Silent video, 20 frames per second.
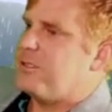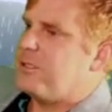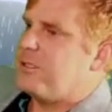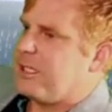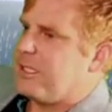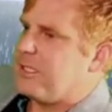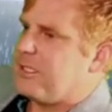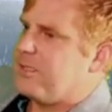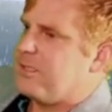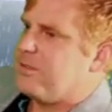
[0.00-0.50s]

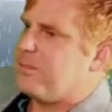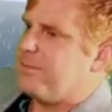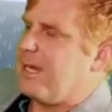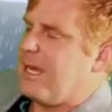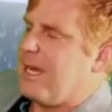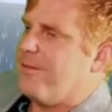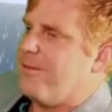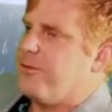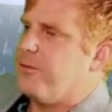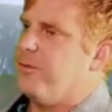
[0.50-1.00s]
chance of some
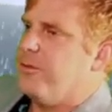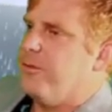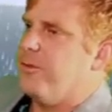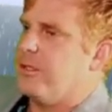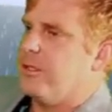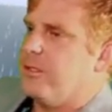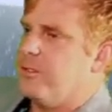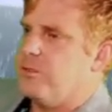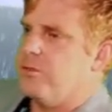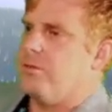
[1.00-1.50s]
afternoon
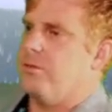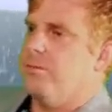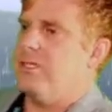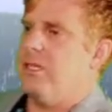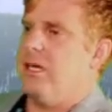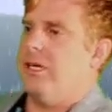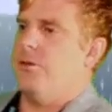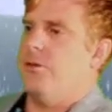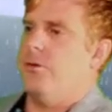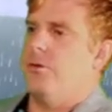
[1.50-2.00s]
thunderstorms
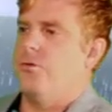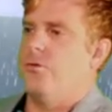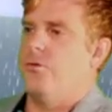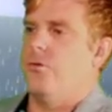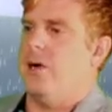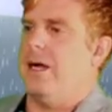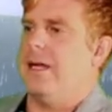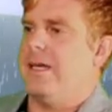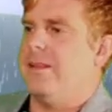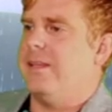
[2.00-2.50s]
on your Friday.